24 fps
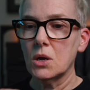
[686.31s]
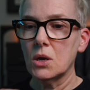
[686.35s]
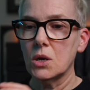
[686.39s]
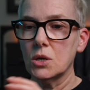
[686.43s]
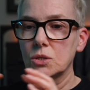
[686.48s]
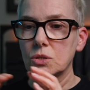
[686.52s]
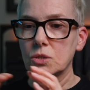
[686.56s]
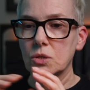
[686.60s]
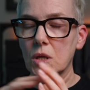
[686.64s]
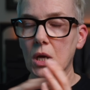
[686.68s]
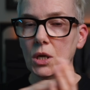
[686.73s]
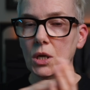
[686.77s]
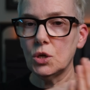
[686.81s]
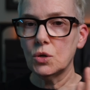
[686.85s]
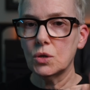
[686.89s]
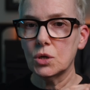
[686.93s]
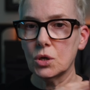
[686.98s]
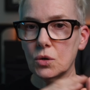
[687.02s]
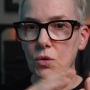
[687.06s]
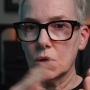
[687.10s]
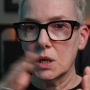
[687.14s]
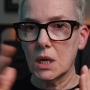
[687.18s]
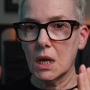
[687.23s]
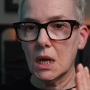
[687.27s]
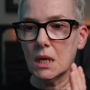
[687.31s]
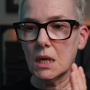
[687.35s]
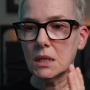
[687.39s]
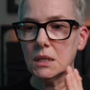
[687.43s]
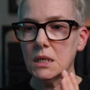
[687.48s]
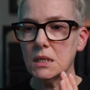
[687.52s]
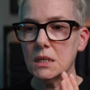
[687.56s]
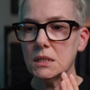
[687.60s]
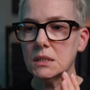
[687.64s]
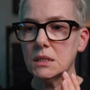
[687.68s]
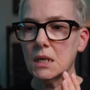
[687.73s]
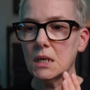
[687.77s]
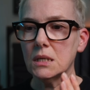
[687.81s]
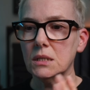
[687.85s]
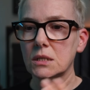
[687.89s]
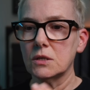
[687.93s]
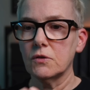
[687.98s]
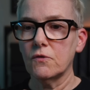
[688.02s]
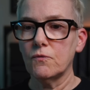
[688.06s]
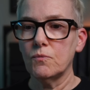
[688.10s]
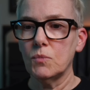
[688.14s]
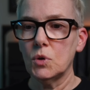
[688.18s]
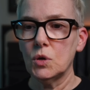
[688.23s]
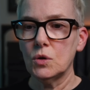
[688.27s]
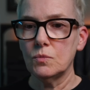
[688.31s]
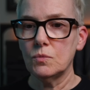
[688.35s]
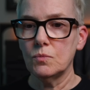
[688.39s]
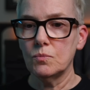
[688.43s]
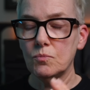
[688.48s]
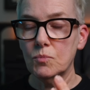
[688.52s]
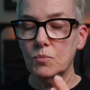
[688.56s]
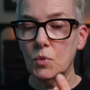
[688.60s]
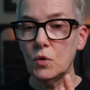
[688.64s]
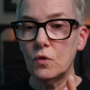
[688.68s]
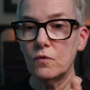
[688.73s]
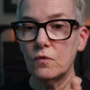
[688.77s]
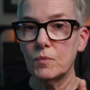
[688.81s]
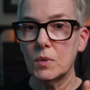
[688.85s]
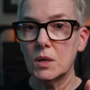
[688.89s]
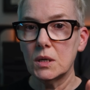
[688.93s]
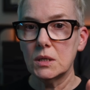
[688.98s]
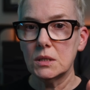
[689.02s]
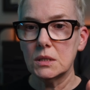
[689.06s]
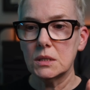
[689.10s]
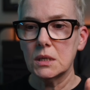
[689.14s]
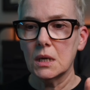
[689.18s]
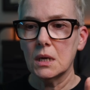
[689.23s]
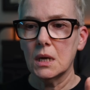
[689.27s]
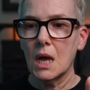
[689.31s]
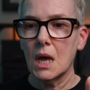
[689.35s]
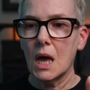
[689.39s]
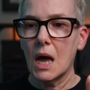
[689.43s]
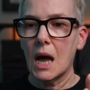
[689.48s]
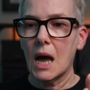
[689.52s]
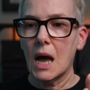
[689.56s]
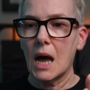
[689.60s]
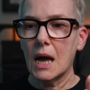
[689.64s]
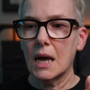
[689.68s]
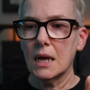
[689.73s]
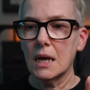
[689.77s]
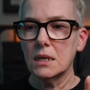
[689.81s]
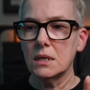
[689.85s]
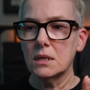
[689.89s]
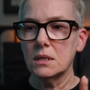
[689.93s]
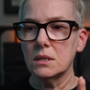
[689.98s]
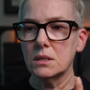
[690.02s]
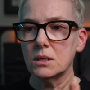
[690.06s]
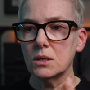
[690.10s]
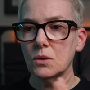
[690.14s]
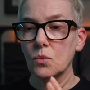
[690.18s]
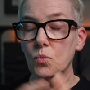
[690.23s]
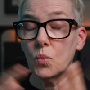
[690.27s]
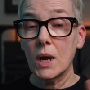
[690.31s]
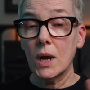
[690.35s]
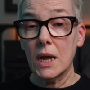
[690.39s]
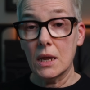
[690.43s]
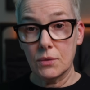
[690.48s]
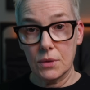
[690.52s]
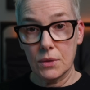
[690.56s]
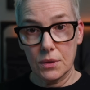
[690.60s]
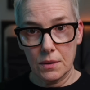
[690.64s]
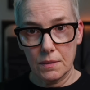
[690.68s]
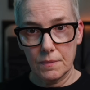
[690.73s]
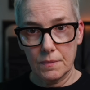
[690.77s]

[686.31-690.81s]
so that you create this sense of movement and width.